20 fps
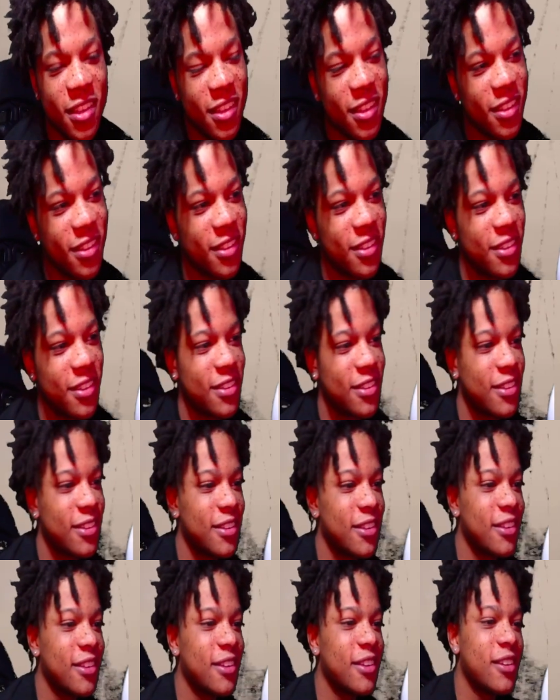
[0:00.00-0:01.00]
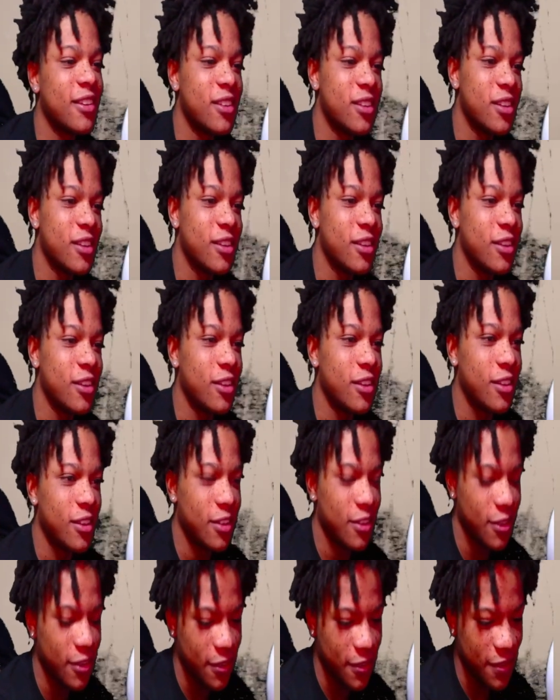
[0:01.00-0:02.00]

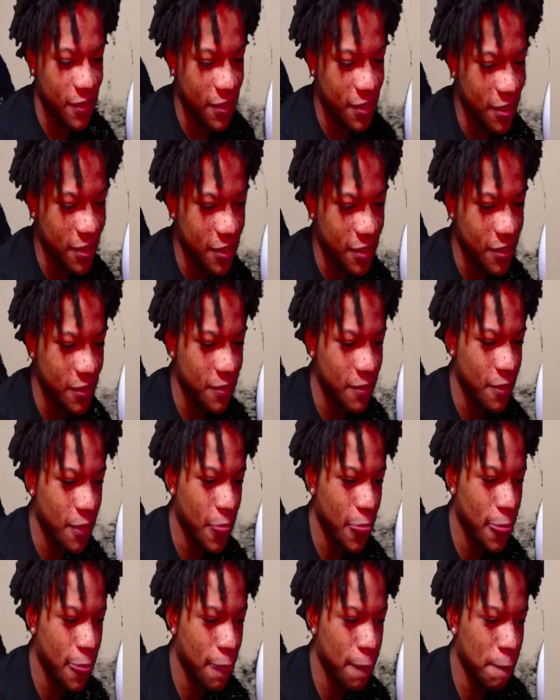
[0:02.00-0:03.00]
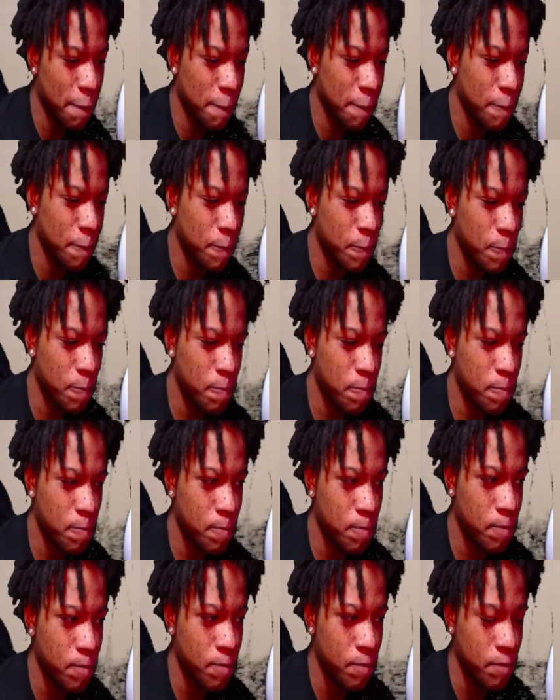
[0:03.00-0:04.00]

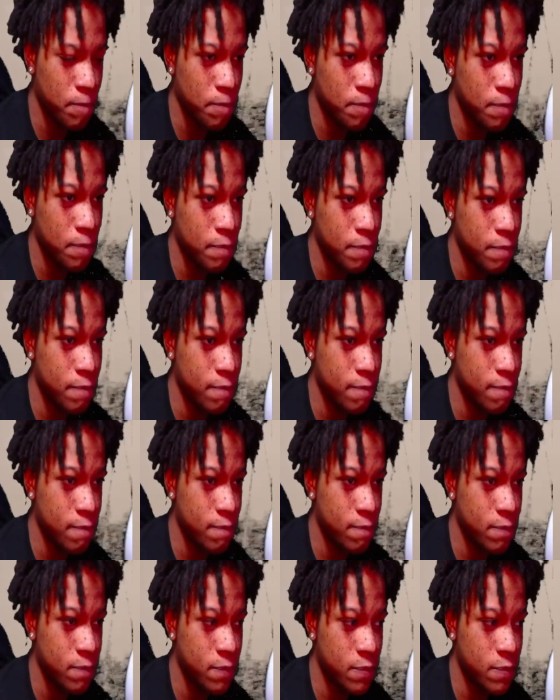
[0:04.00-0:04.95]
The person shown says nothing.